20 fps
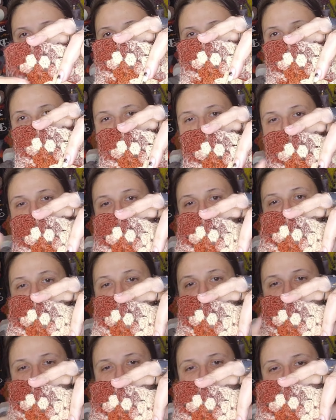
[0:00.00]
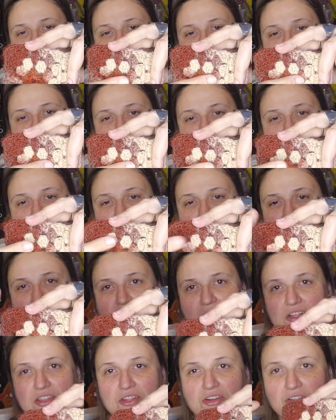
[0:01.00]
together, that the clusters
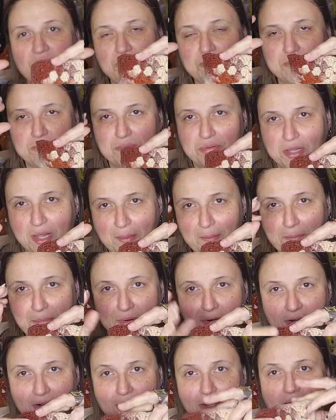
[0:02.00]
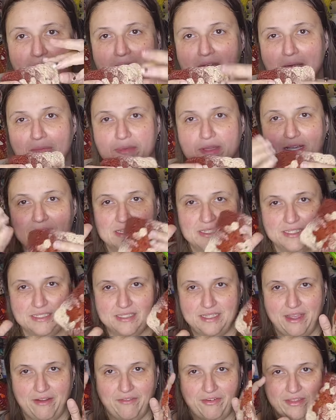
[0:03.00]
are a little plumper because
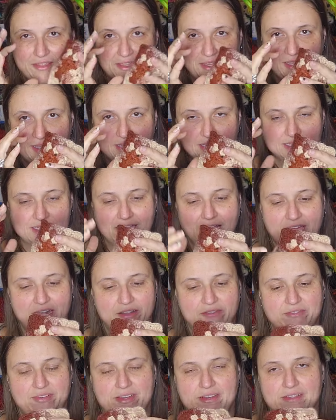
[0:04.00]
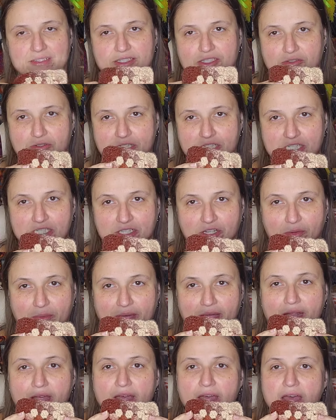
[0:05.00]
everything is kind of squished a little
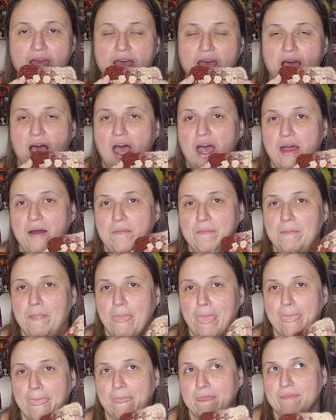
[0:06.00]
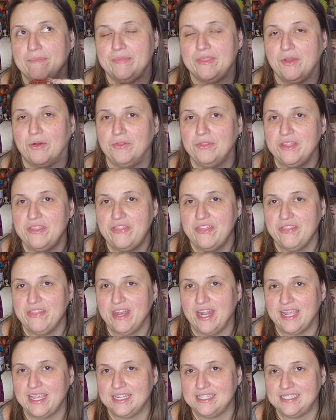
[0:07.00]
bit. Um, the only thing
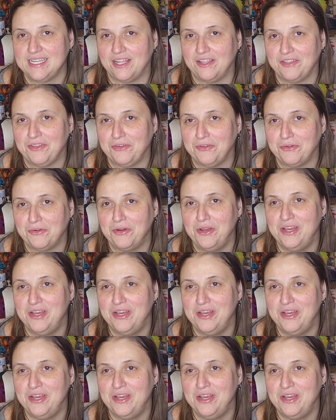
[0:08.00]
that I can tell you